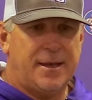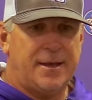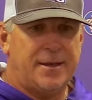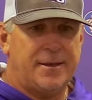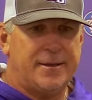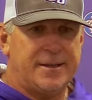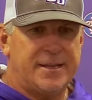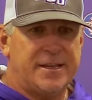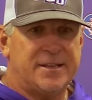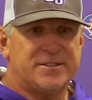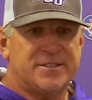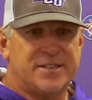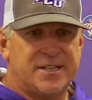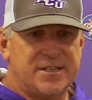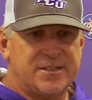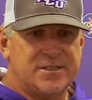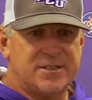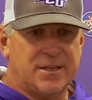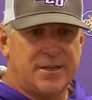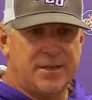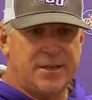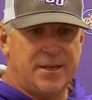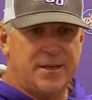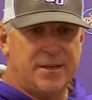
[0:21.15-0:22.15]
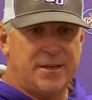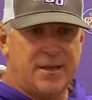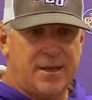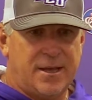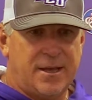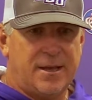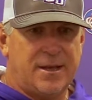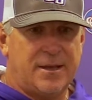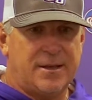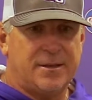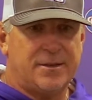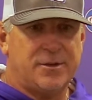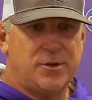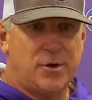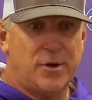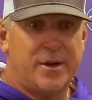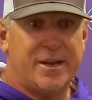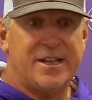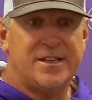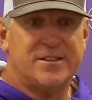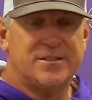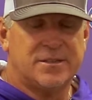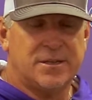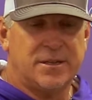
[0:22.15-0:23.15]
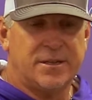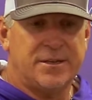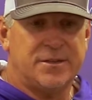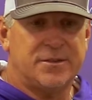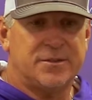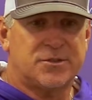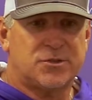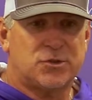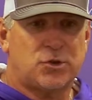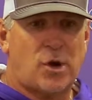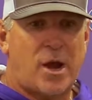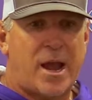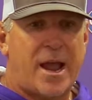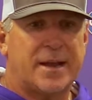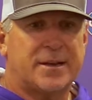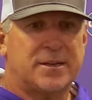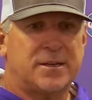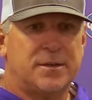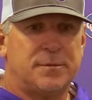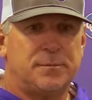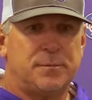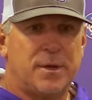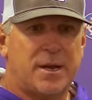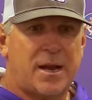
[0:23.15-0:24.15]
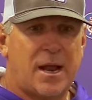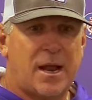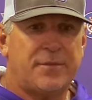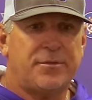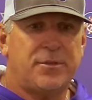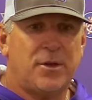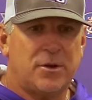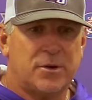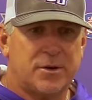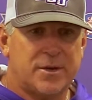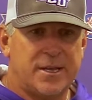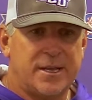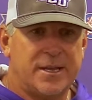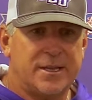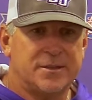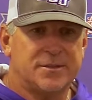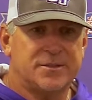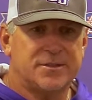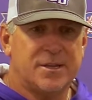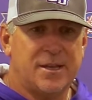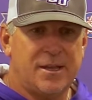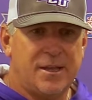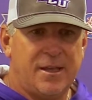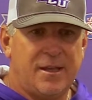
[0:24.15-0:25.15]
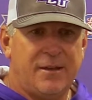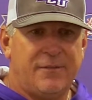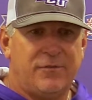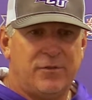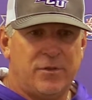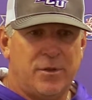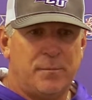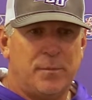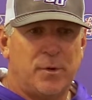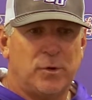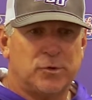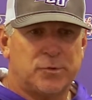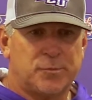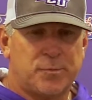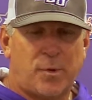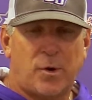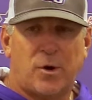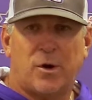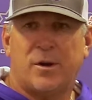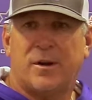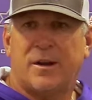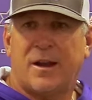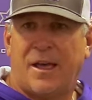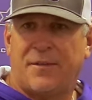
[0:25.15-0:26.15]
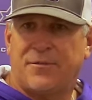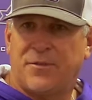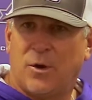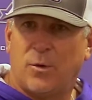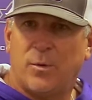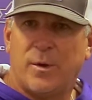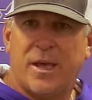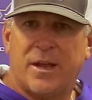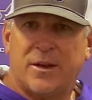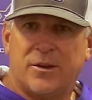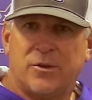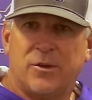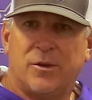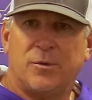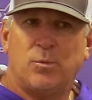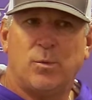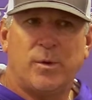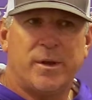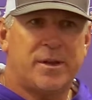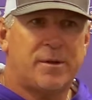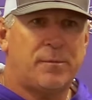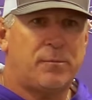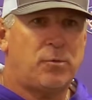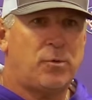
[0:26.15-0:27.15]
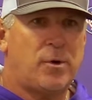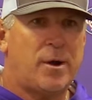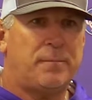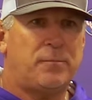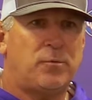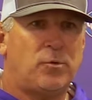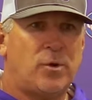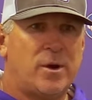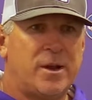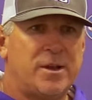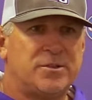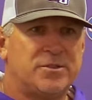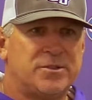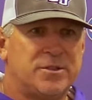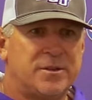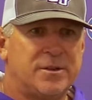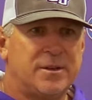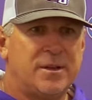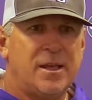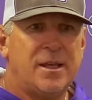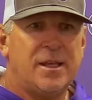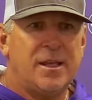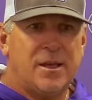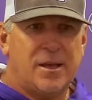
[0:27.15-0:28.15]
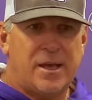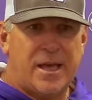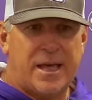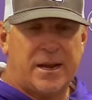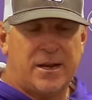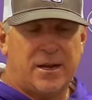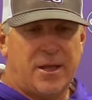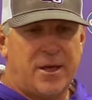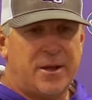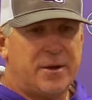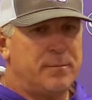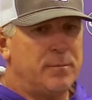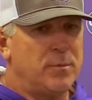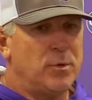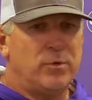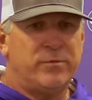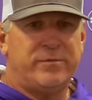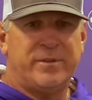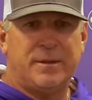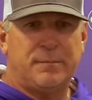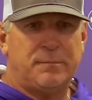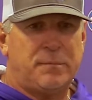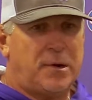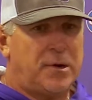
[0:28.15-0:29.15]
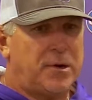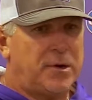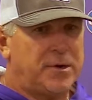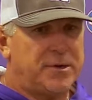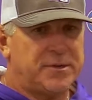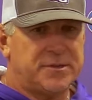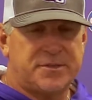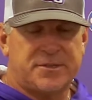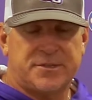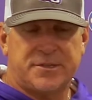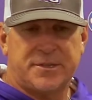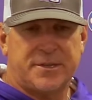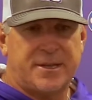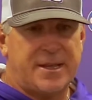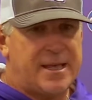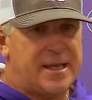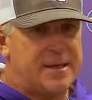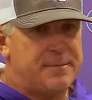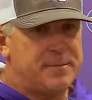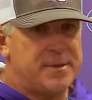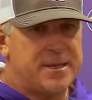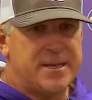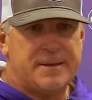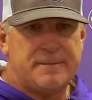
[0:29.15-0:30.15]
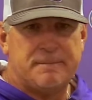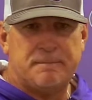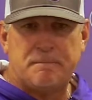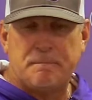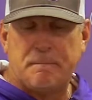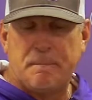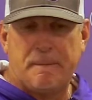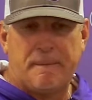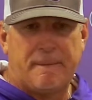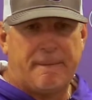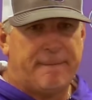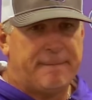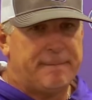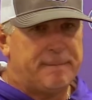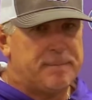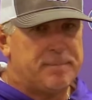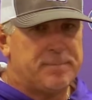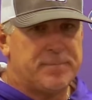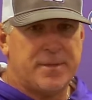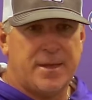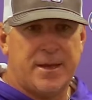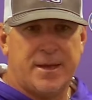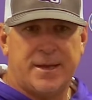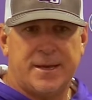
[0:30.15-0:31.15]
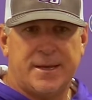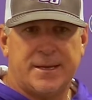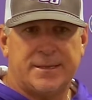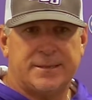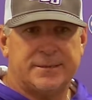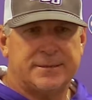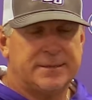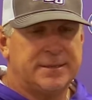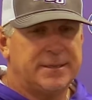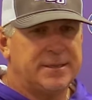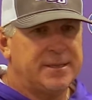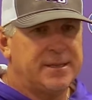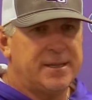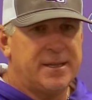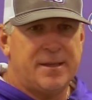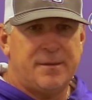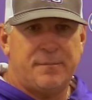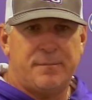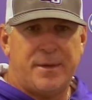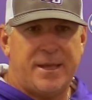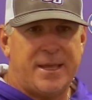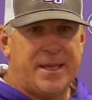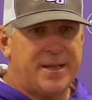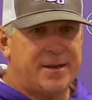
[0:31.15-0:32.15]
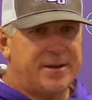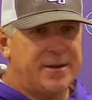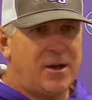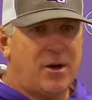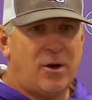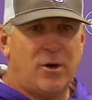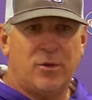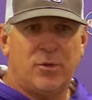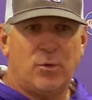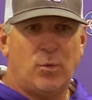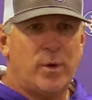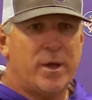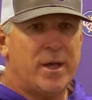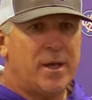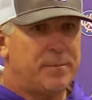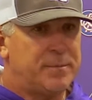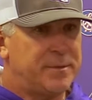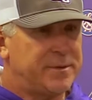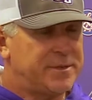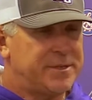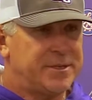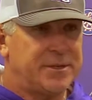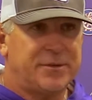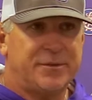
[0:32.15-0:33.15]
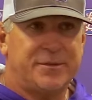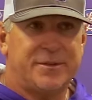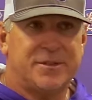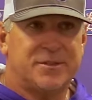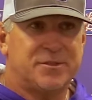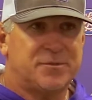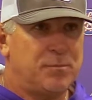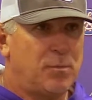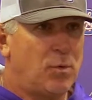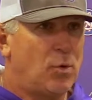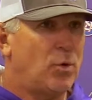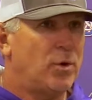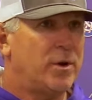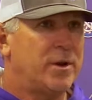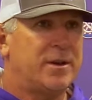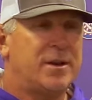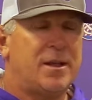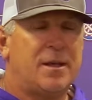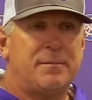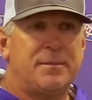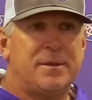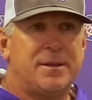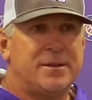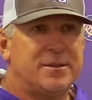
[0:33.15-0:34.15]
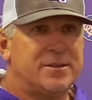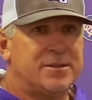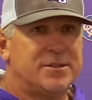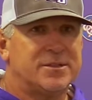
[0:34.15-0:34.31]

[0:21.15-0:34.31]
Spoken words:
you're easily distracted. But I thought our kids, for the most part, I thought we had a good week of preparation, had a lot of moving parts. I mean, all the way up until this morning, I mean,